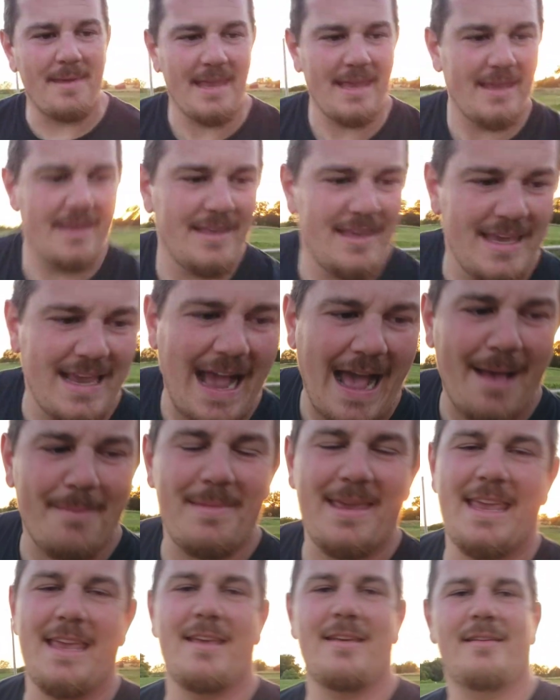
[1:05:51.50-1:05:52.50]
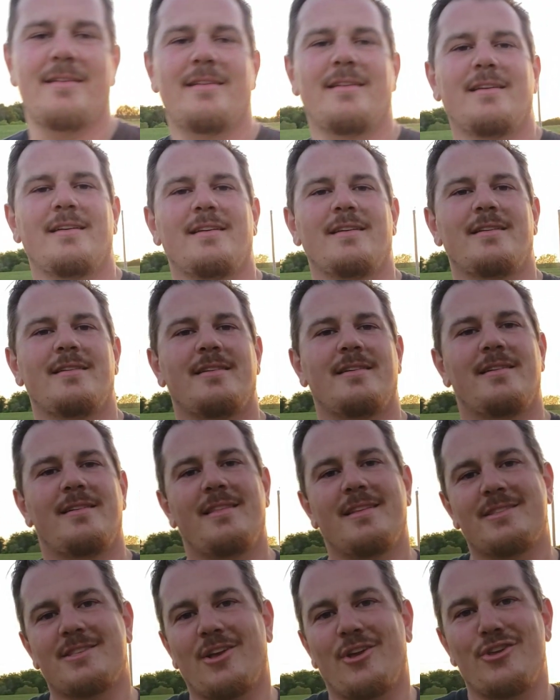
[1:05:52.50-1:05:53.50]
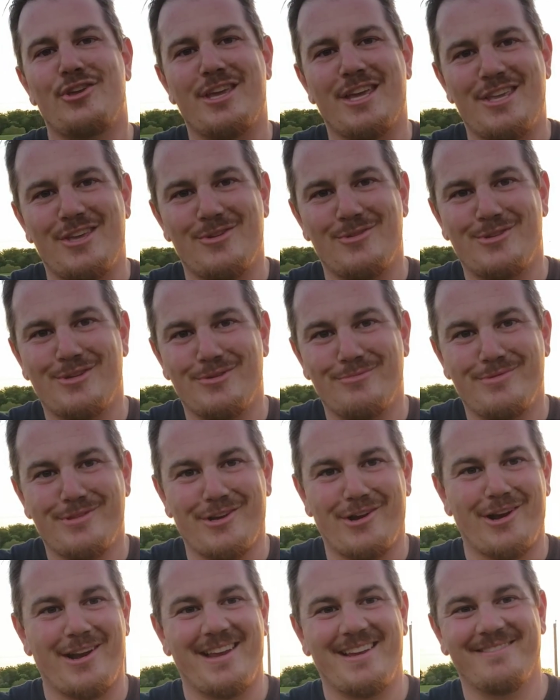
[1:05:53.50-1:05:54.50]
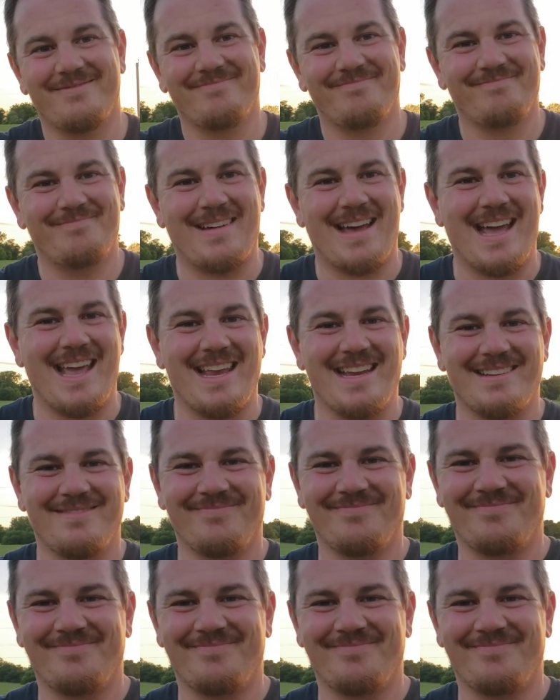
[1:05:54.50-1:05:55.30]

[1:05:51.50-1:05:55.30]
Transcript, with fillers: me. You got me. That's all you get, YouTube. Sorry. Bye.